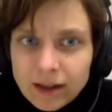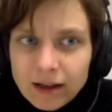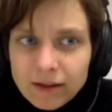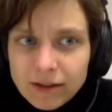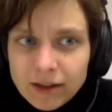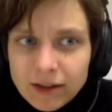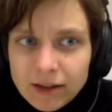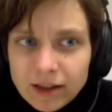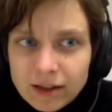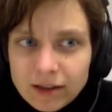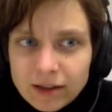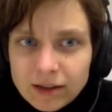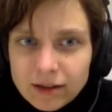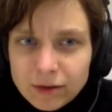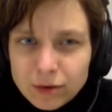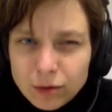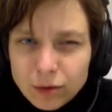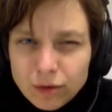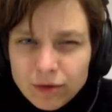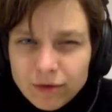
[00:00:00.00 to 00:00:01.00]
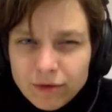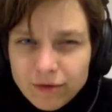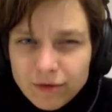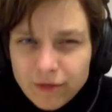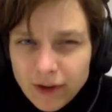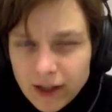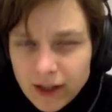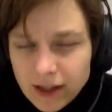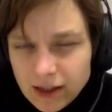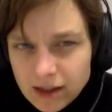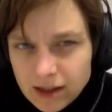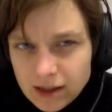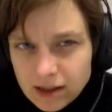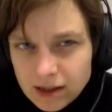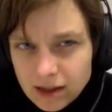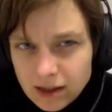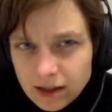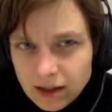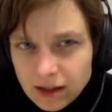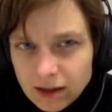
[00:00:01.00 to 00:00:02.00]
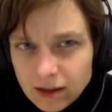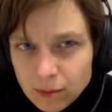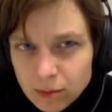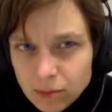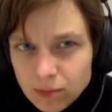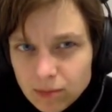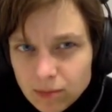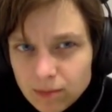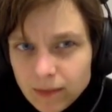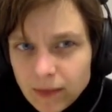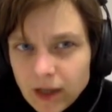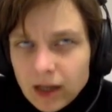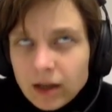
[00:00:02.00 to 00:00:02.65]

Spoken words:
I think there are two things that are